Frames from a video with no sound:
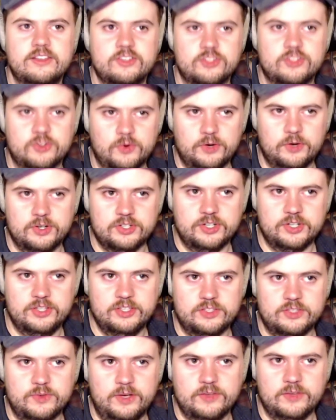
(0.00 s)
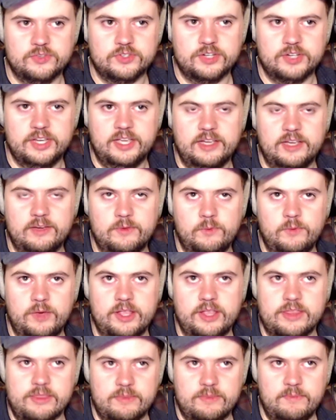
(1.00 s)
George on the 12 string
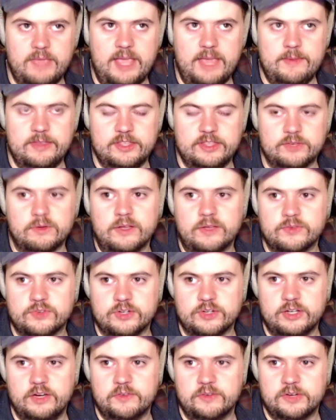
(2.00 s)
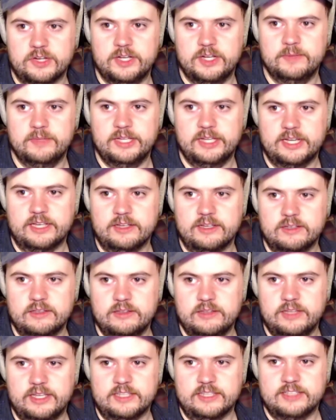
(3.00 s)
with maybe the 12 string overdub,
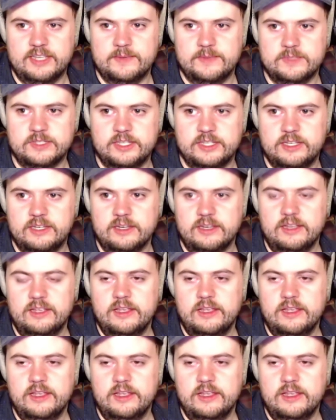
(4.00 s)
like Sam said.